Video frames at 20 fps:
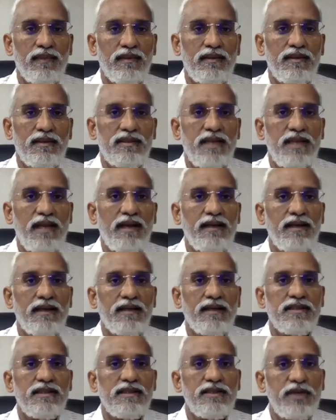This act
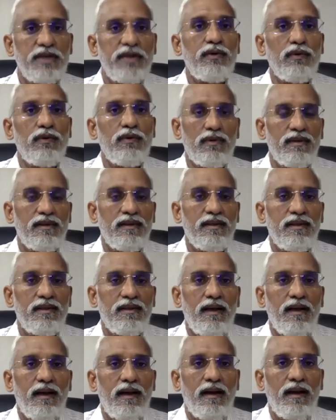as a schedule.
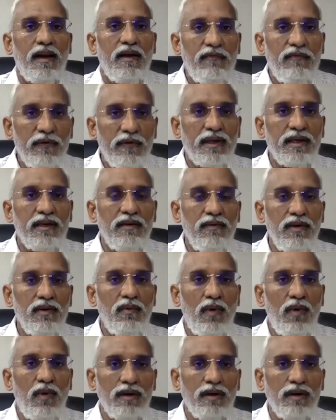Effectively,
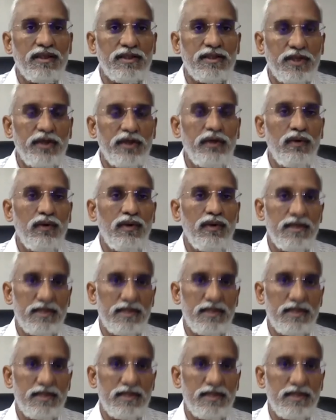what the schedule
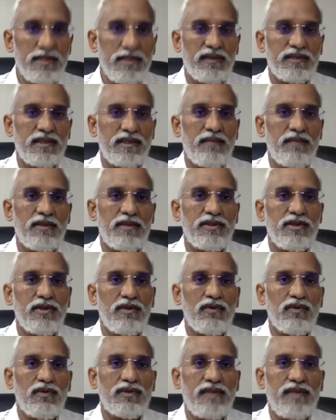is as far as Commercial
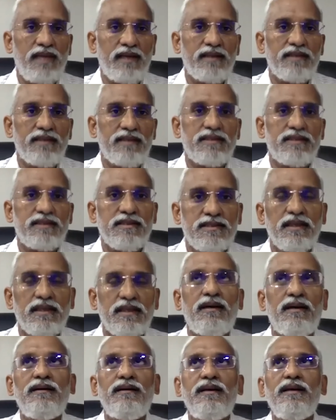Courts Act is
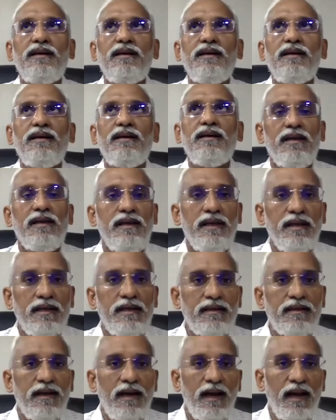concerned,
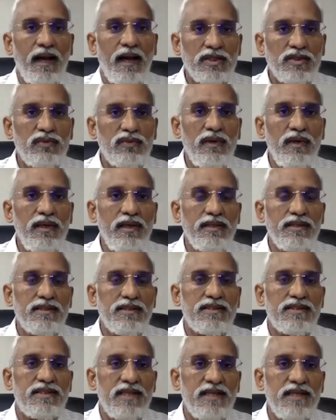it actually
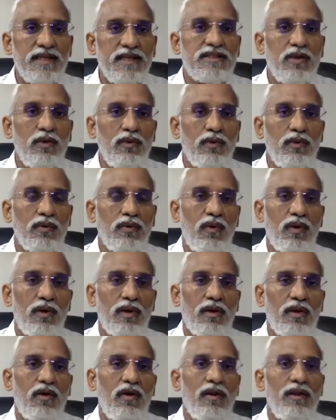sets out what
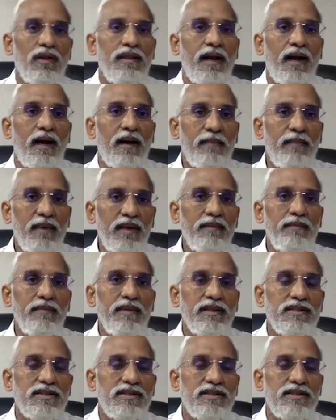are all the
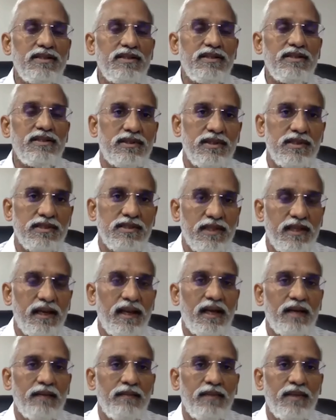amendments which this
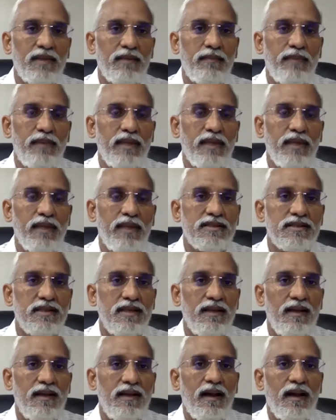enactment brings
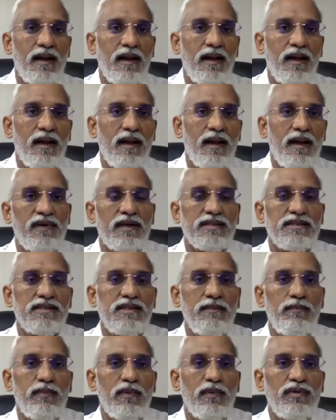as far as
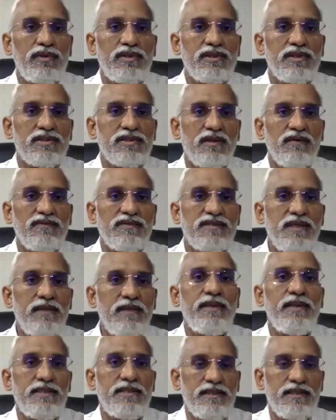the provisions of
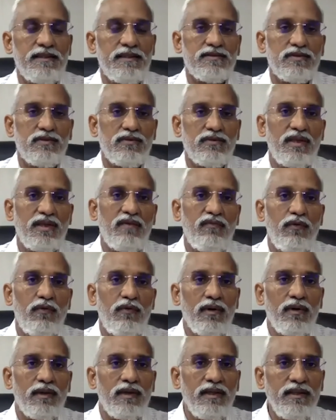CPC. So
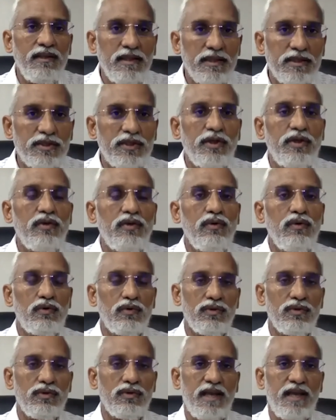therefore, in the schedule
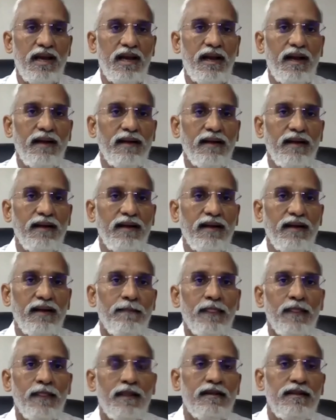to this act,
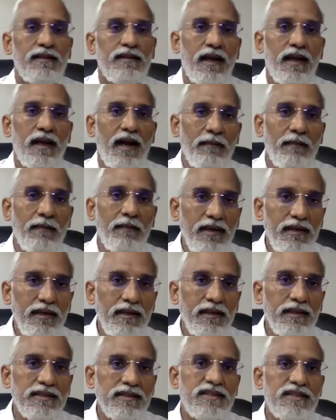the
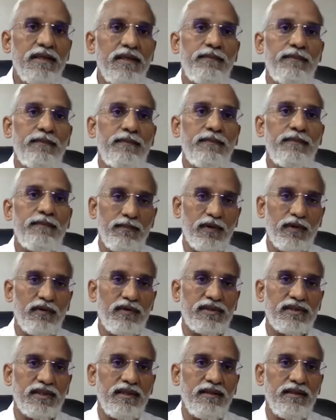amended CPC
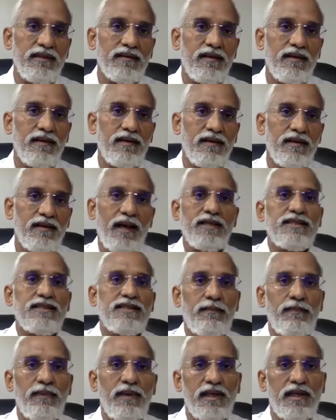provision as
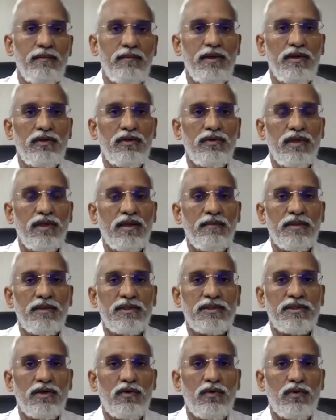applicable to the
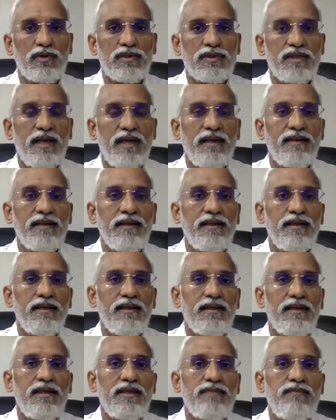Commercial Courts Act
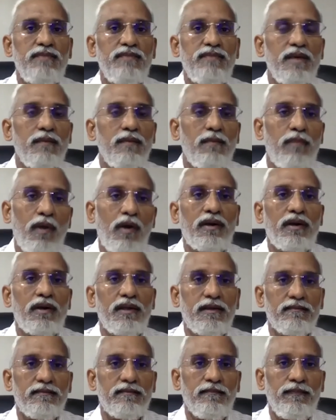is being brought in.